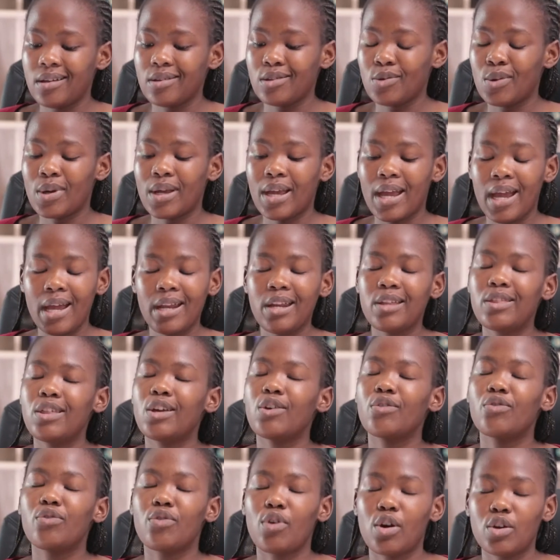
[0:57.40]
doing
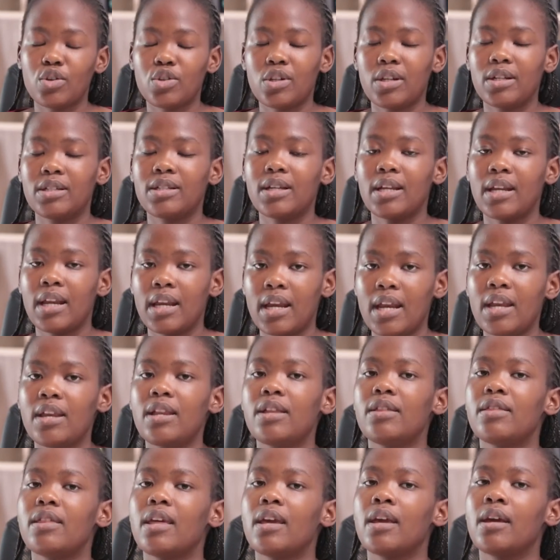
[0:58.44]
anything fraudulent and
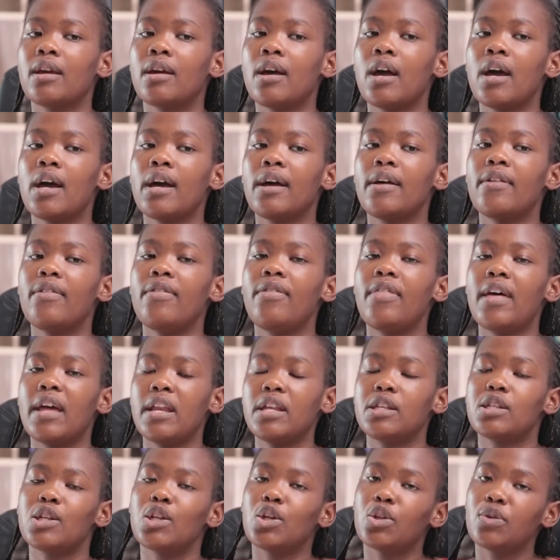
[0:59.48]
anything that
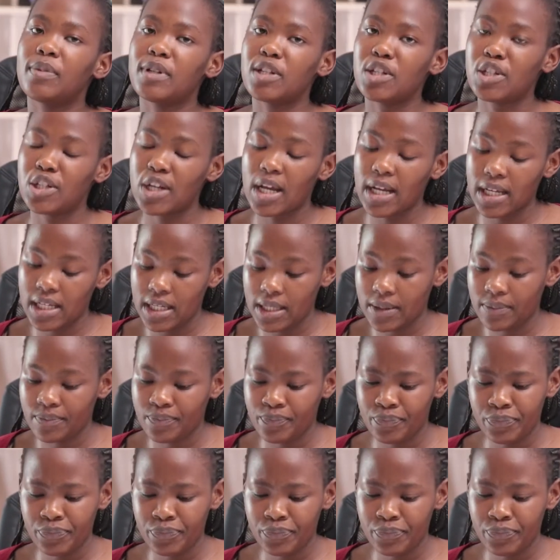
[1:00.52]
is a little bit shady.